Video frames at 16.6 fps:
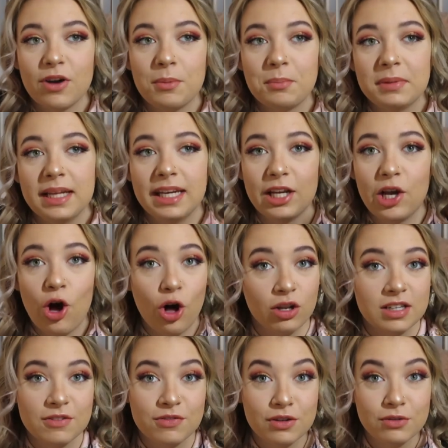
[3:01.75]
from like
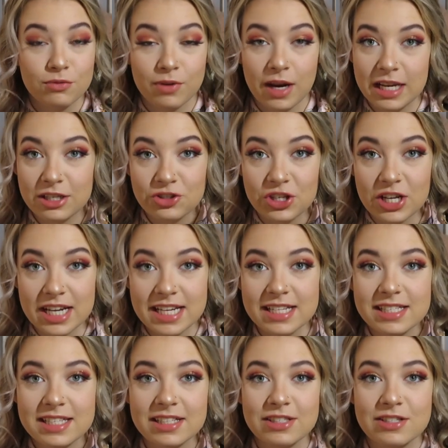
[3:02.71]
all different
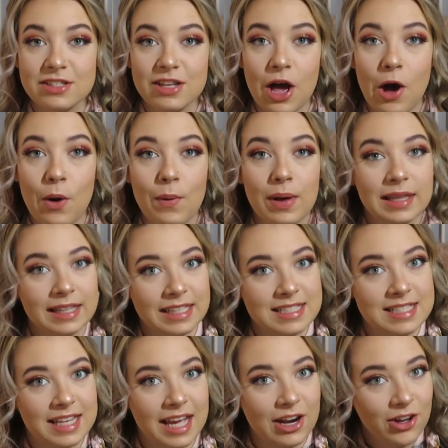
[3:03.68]
ranges, so
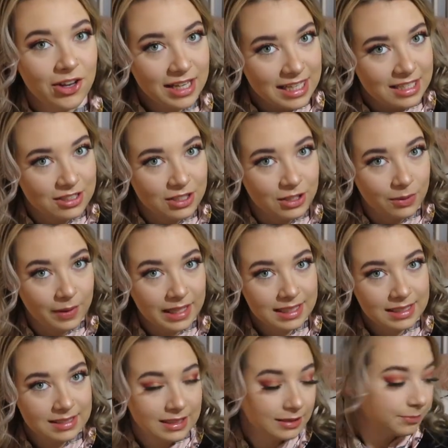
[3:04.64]
let's get on into it.